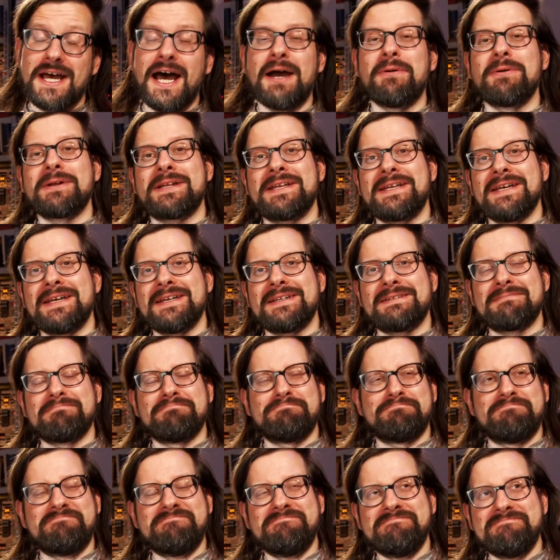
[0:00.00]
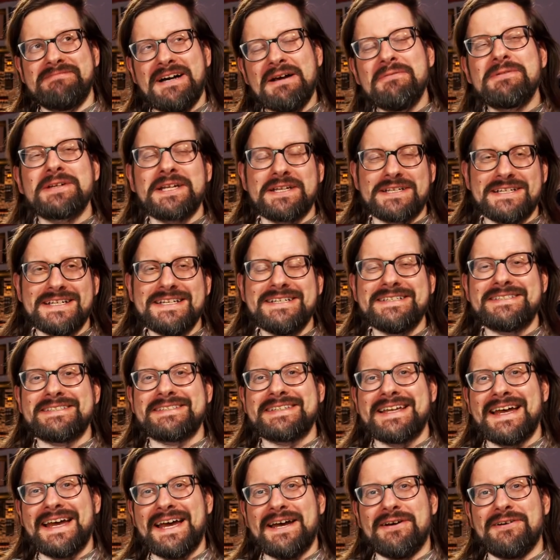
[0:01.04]
I would at least
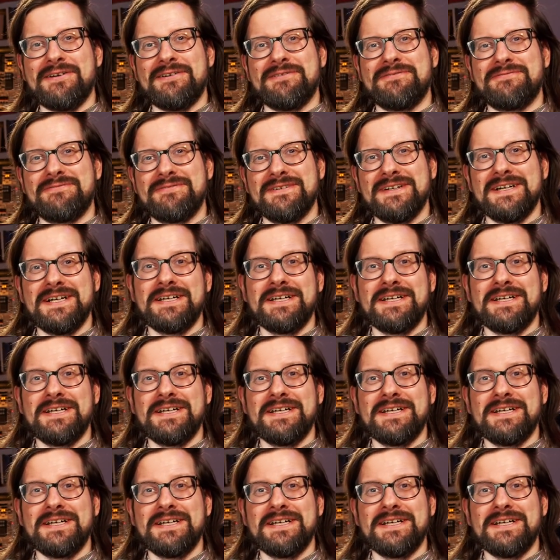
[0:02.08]
have